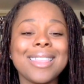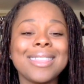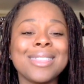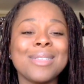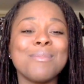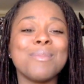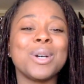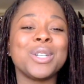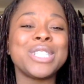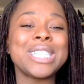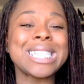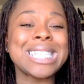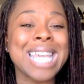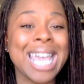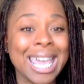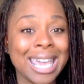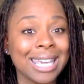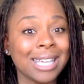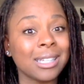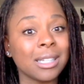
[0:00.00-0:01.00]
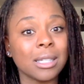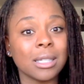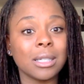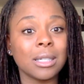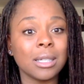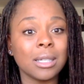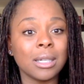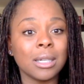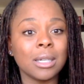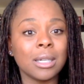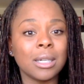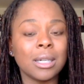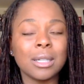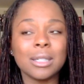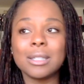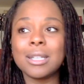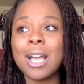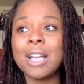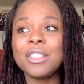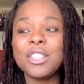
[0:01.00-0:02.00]
the mundane,
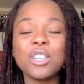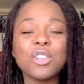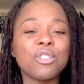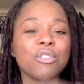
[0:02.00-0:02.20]
not the